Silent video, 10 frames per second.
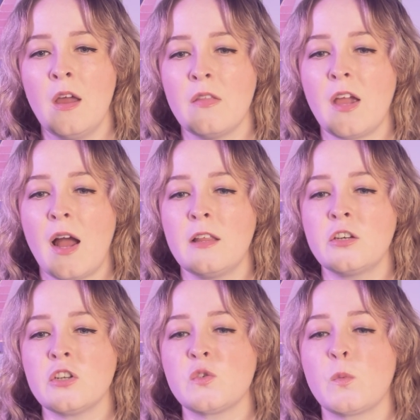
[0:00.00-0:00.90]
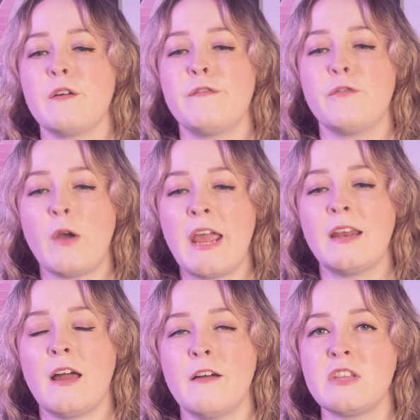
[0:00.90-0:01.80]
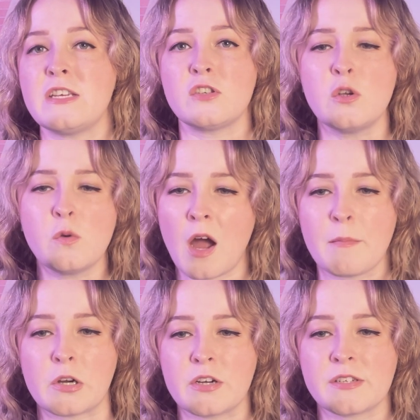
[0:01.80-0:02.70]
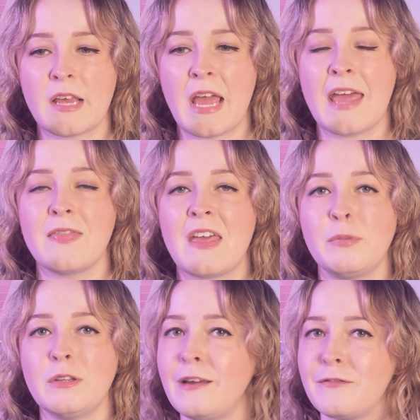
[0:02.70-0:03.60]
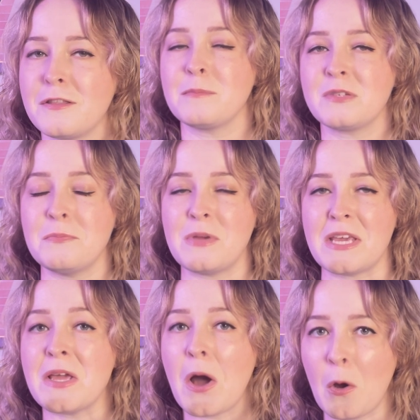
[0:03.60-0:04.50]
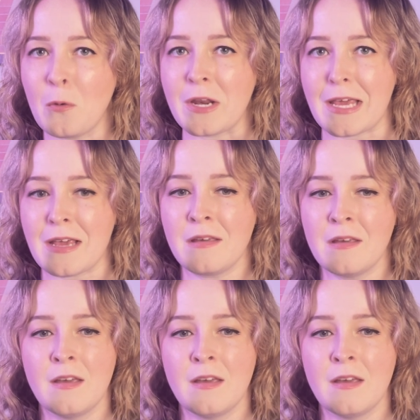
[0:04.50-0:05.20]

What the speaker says: The islanders were afraid of these newcomers, and they believed to be Oni.